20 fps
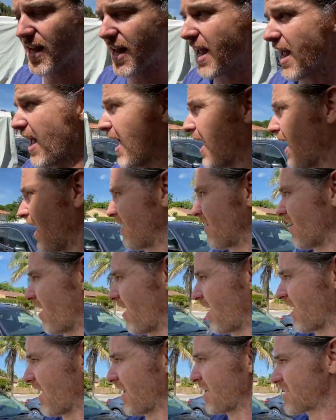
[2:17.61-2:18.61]
And
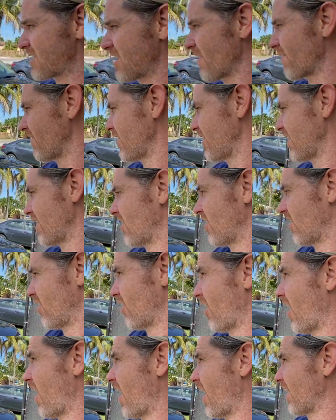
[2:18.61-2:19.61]
it's definitely
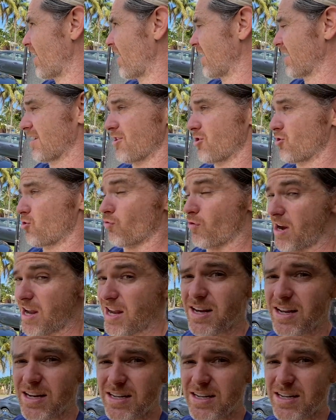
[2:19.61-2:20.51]
not like great.